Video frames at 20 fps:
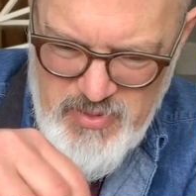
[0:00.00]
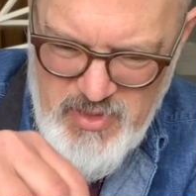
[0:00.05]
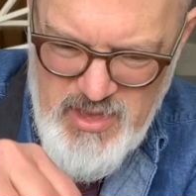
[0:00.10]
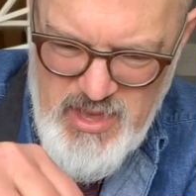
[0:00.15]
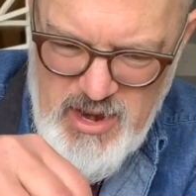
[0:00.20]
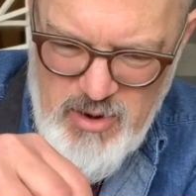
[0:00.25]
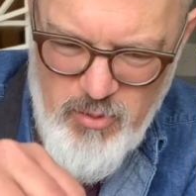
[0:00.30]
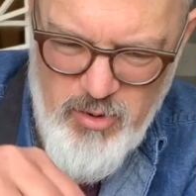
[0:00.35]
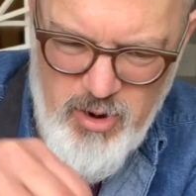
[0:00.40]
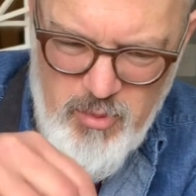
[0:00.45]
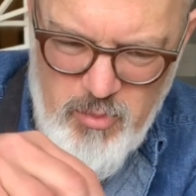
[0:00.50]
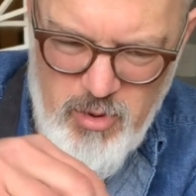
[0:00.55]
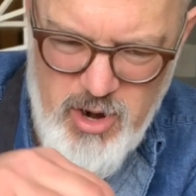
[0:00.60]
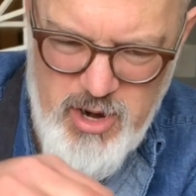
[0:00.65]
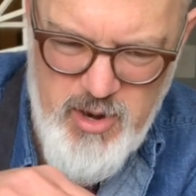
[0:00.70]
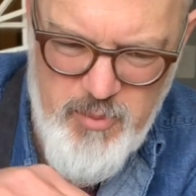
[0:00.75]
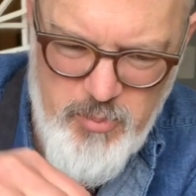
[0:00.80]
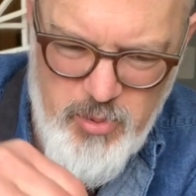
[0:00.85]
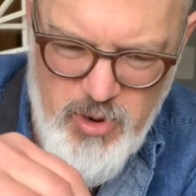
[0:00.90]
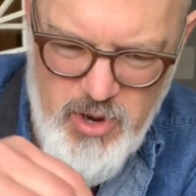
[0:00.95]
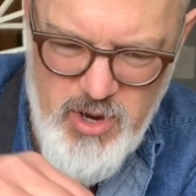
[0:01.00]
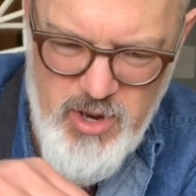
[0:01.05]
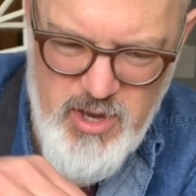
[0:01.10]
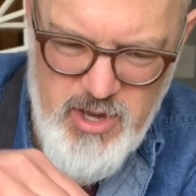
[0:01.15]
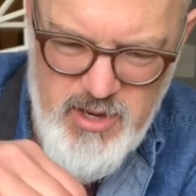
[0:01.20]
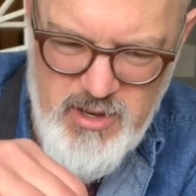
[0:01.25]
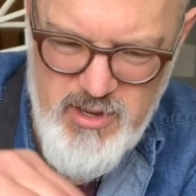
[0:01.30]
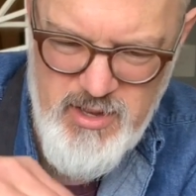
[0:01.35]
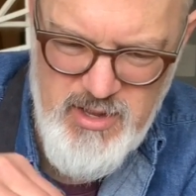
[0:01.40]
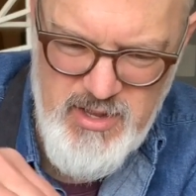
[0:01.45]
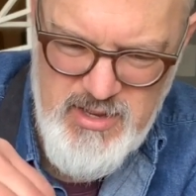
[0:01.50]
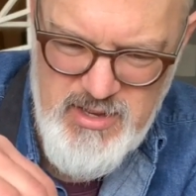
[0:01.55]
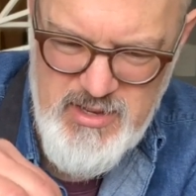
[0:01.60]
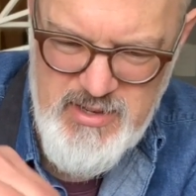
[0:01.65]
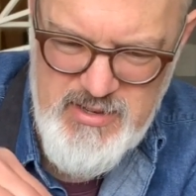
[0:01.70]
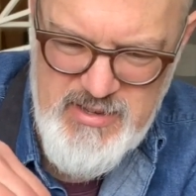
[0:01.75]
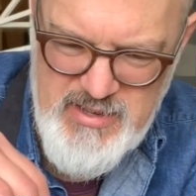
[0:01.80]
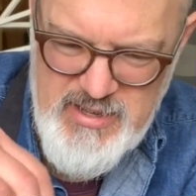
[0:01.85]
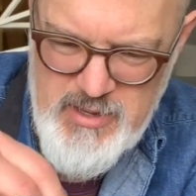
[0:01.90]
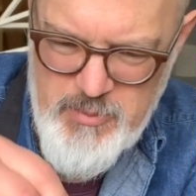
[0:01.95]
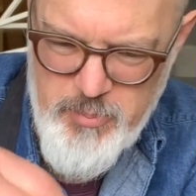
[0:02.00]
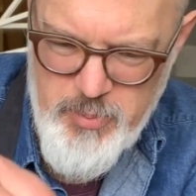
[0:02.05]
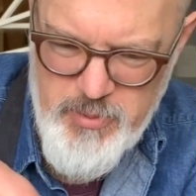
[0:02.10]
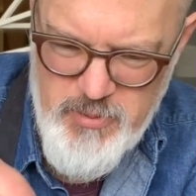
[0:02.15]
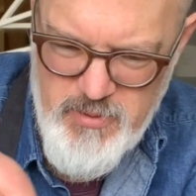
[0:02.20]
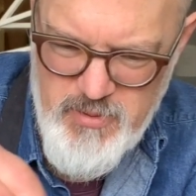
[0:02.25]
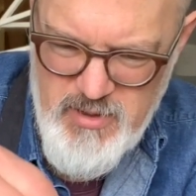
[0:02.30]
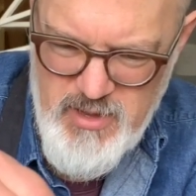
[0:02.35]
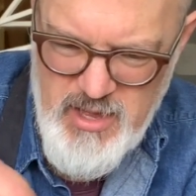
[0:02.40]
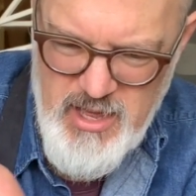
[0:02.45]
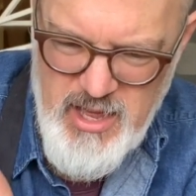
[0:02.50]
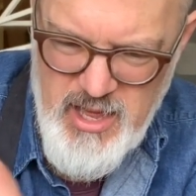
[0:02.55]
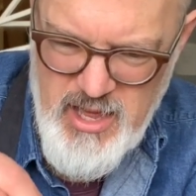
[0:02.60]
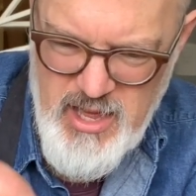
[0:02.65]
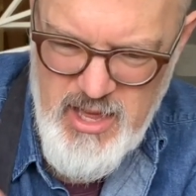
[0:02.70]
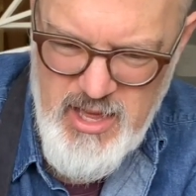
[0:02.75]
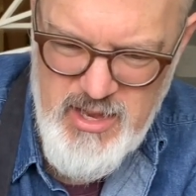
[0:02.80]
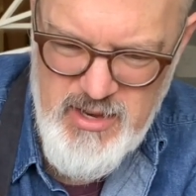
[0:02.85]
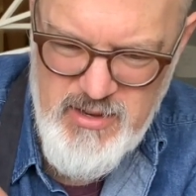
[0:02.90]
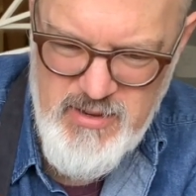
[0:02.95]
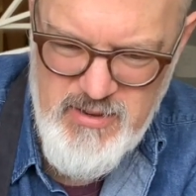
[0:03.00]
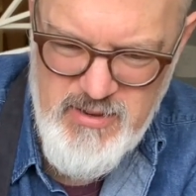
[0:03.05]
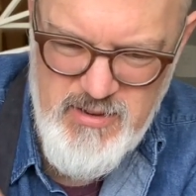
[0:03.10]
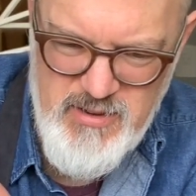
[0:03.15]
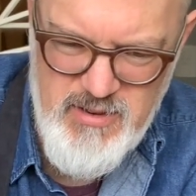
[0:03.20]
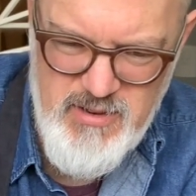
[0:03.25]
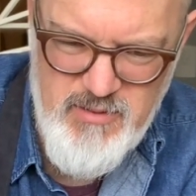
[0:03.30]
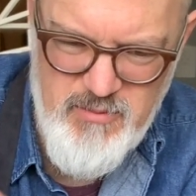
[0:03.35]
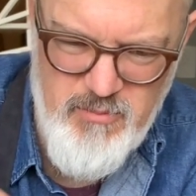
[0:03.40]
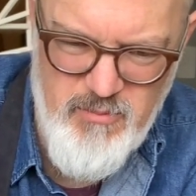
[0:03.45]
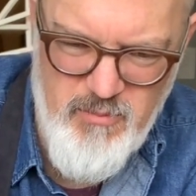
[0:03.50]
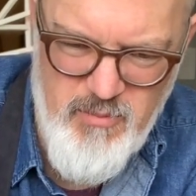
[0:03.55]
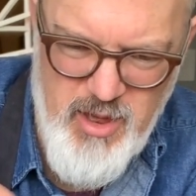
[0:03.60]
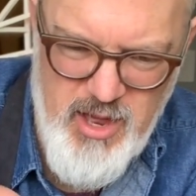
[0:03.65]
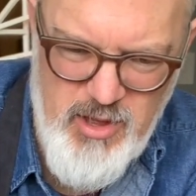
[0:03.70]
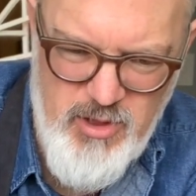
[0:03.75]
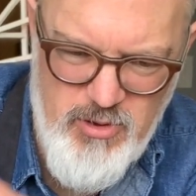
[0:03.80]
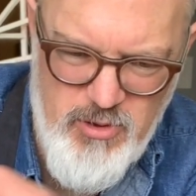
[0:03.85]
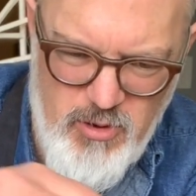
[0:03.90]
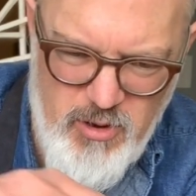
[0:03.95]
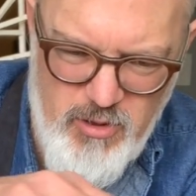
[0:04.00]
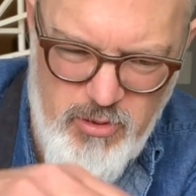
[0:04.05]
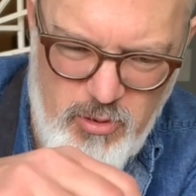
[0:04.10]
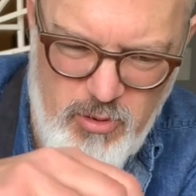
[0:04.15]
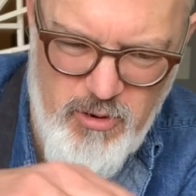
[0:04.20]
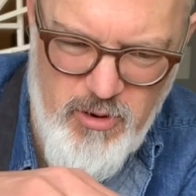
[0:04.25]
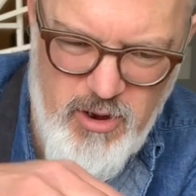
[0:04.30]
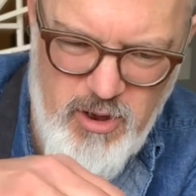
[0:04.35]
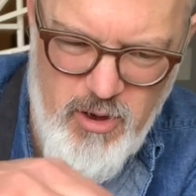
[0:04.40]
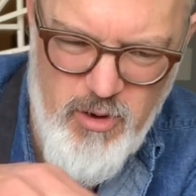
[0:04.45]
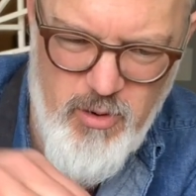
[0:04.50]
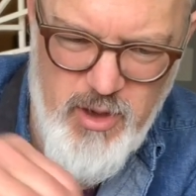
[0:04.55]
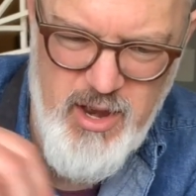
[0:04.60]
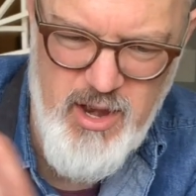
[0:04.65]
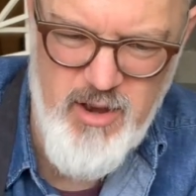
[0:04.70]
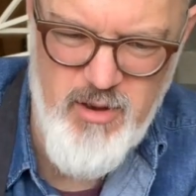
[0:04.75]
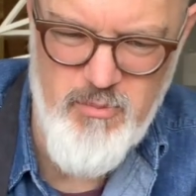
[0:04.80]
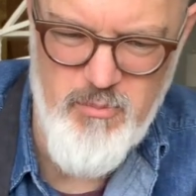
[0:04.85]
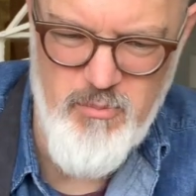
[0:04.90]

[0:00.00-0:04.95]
And I want to mark it pretty good, deep, and make sure I sort of go in